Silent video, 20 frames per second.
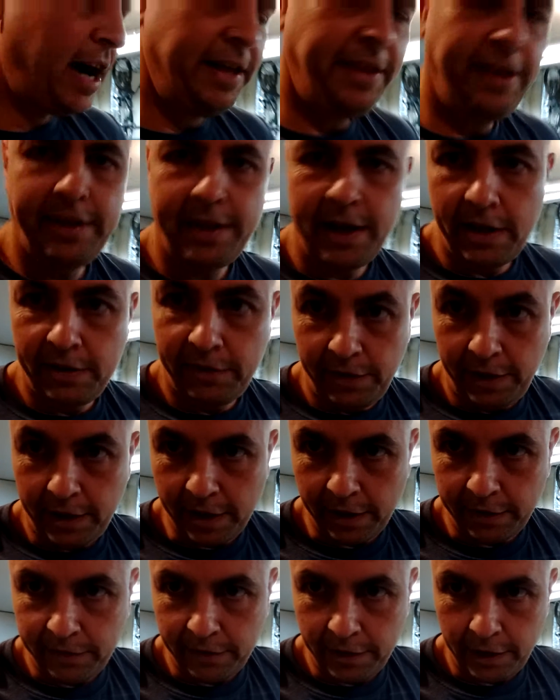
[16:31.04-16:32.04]
think that's
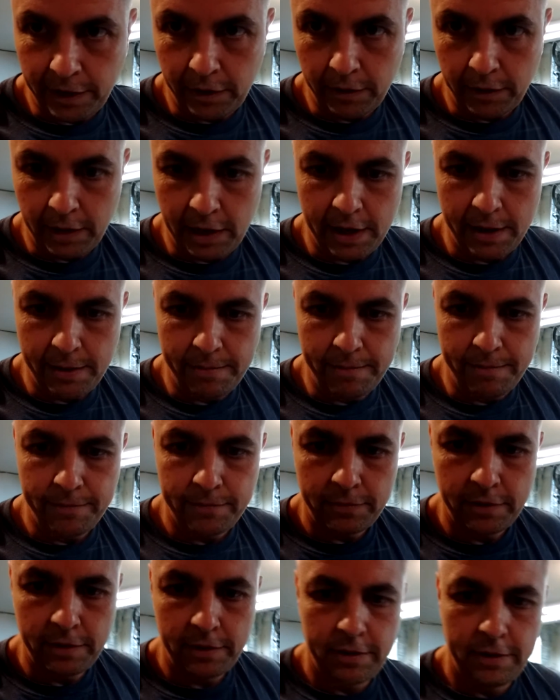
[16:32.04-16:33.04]
it. So,
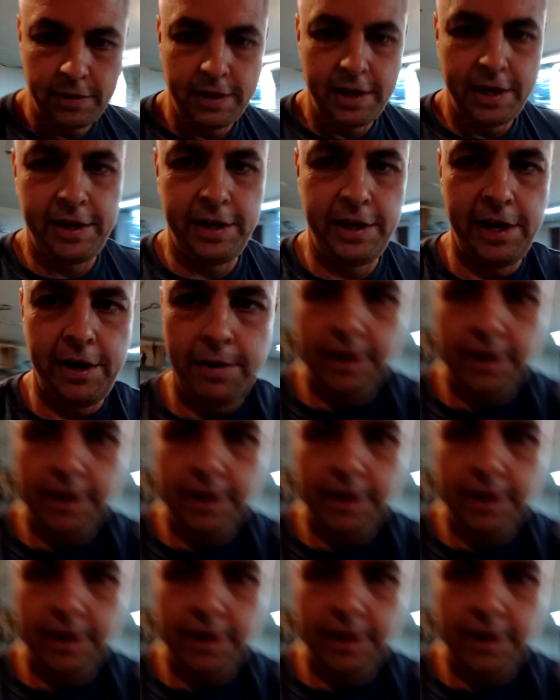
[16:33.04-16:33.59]
you know,